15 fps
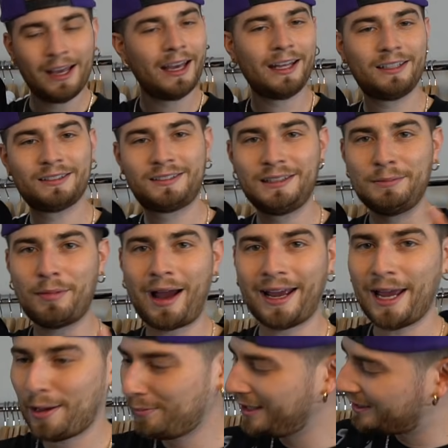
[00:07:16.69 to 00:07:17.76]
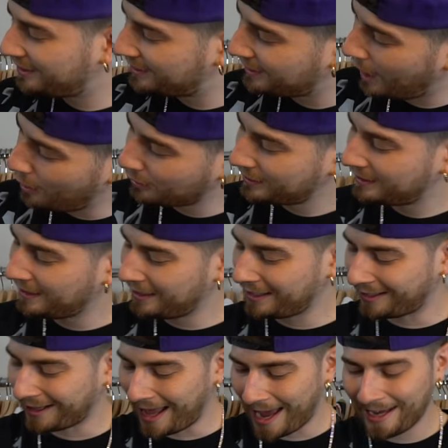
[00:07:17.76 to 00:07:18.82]
It is the Miami
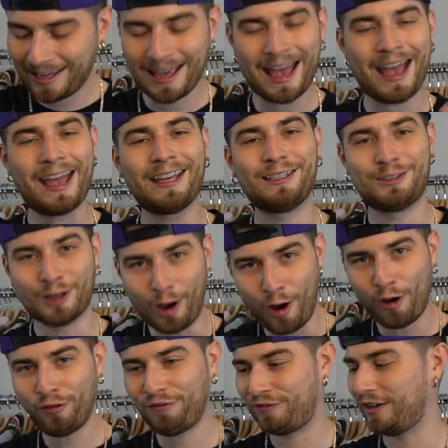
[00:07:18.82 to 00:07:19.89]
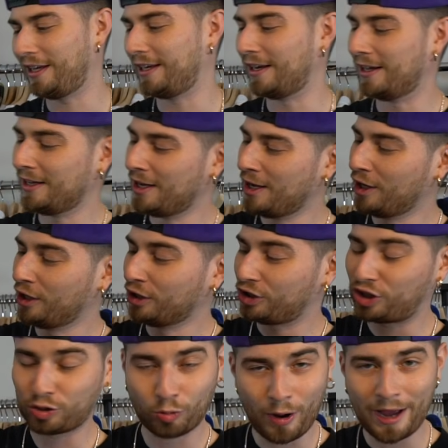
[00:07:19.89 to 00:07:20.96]
Saucin' Like a Dolphin
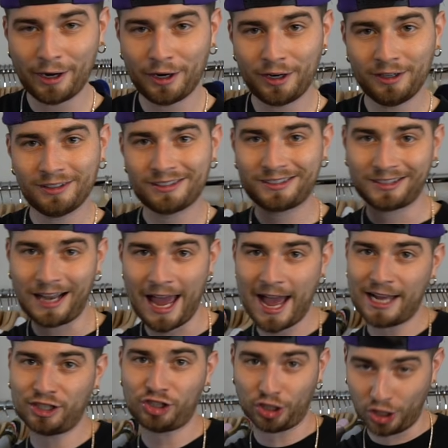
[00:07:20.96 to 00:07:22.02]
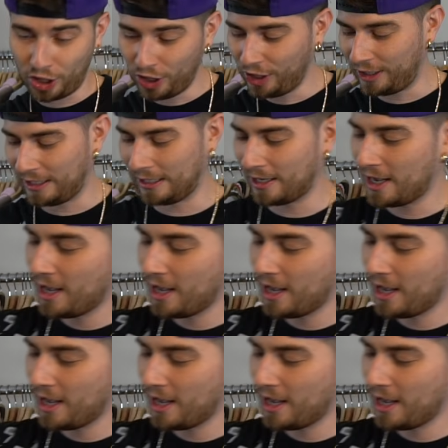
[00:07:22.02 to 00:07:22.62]
sweater slash hoodie.